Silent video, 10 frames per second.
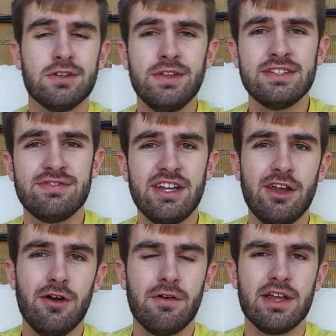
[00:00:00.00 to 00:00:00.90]
This
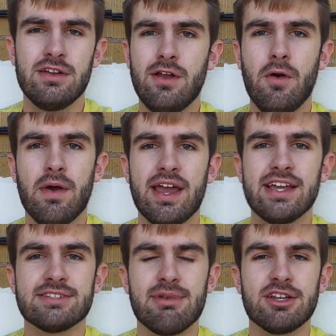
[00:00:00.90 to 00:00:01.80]
video in no way
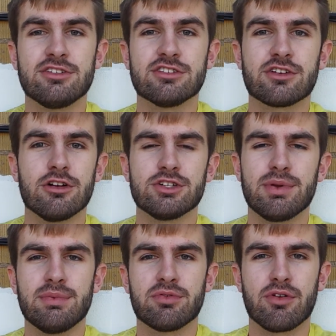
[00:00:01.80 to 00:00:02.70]
is meant to discourage
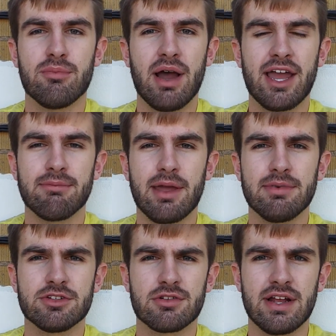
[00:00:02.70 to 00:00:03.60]
people from buying baby
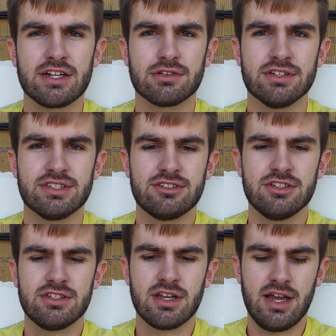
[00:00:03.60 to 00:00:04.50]
tarantulas. It's
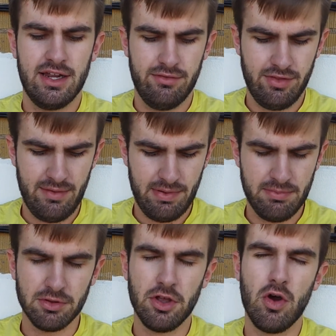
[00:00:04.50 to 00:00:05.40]
just to kind of let
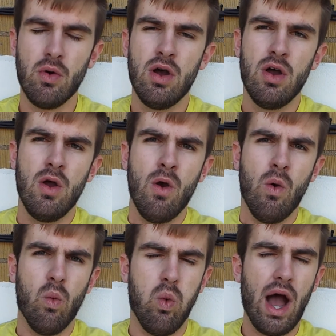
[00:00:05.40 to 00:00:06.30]
people know
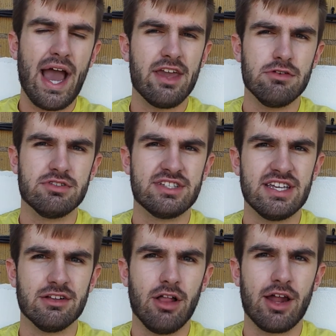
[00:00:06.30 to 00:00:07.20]
why you see
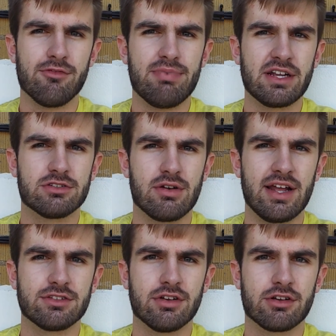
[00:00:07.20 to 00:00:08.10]
a lot of big
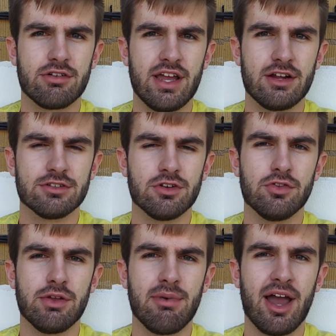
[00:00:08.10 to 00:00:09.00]
tarantula creators
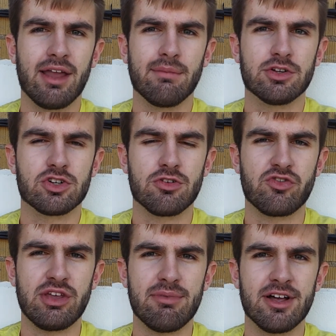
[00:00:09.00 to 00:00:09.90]
only buying mature
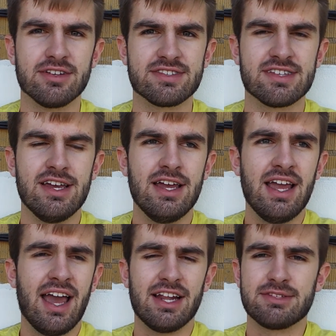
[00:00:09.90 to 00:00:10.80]
females.
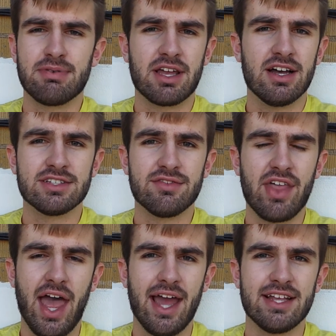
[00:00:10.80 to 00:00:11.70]
And it's because of
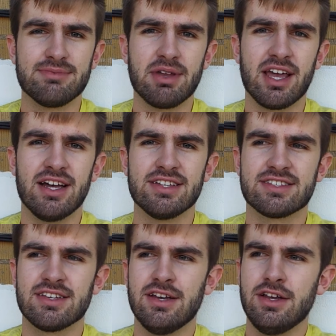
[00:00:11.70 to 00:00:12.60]
that. It's
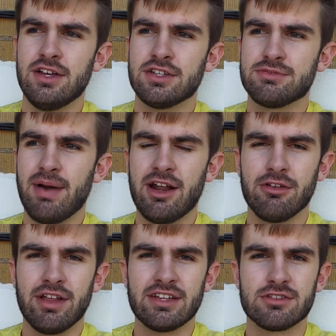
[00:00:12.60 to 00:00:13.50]
because
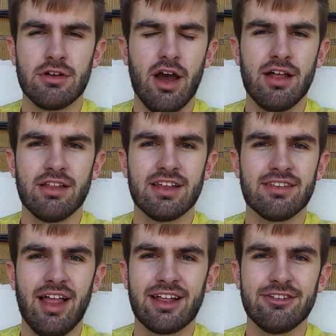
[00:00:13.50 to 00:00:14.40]
spiderlings are not as
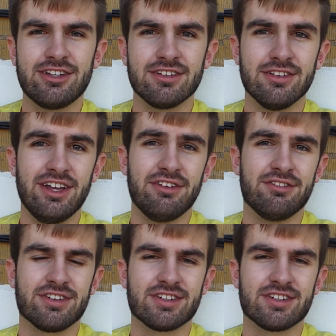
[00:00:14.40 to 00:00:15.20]
likely to live